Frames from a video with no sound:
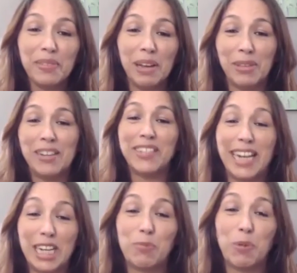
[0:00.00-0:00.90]
thinking of
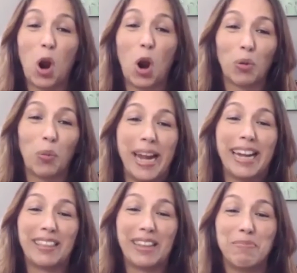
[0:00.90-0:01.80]
Sandy's book, Hard White.
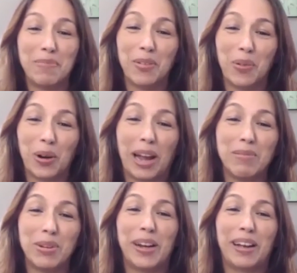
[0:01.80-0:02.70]
I think of the work I'm
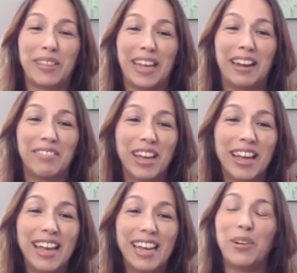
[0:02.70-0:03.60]
doing. I'm thinking of,
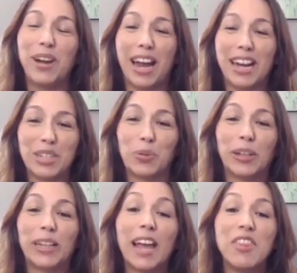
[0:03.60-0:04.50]
Nadia's work.
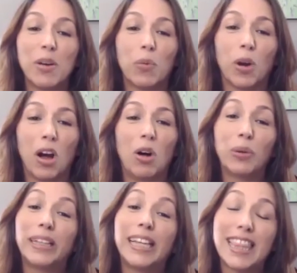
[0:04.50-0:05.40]
Like, I think we're all
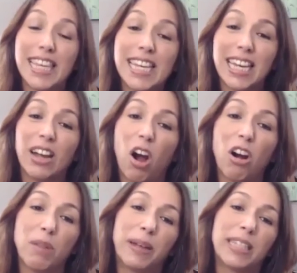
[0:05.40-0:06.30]
really thinking
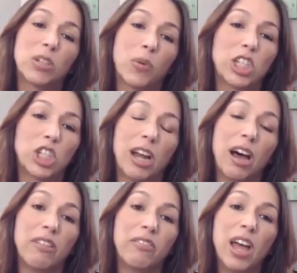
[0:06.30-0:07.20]
hard about this question
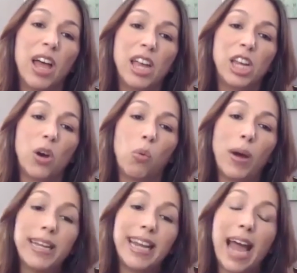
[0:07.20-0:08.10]
of,
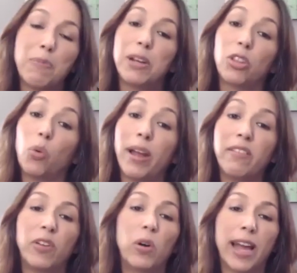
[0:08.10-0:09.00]
what did happen to the
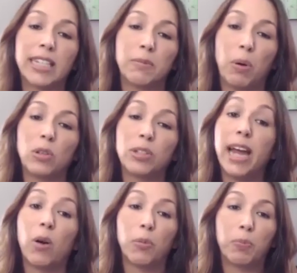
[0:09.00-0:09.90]
white vote? Exit polls
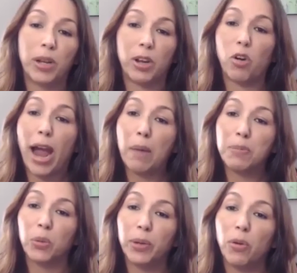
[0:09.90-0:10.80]
now are pretty crap,
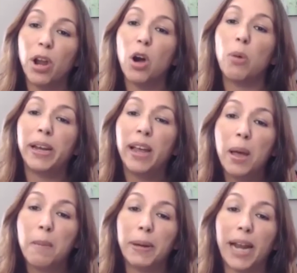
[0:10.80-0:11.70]
so we don't know. But
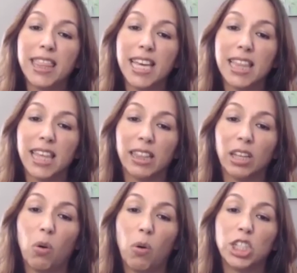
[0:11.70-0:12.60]
I think that the
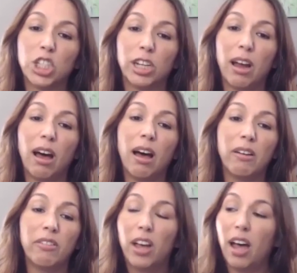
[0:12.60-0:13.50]
question
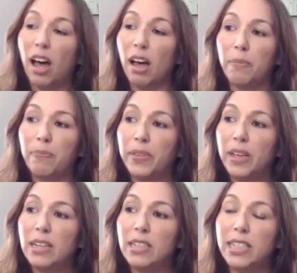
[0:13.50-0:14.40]
of
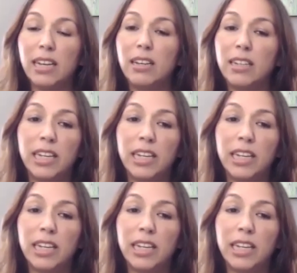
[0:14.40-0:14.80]
did